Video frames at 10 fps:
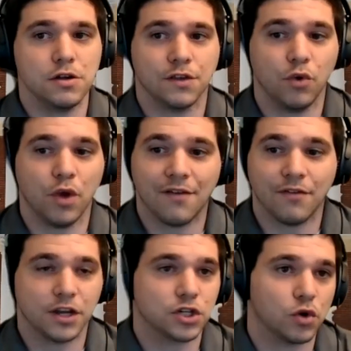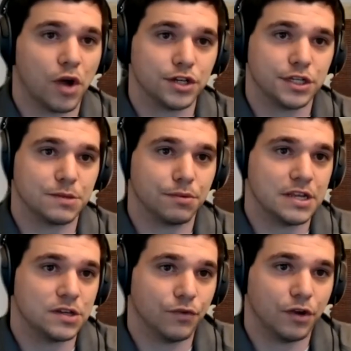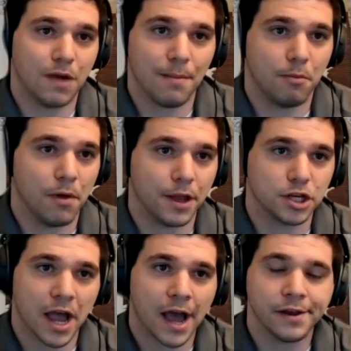So if you have additional questions, please feel free to pop them in the chat.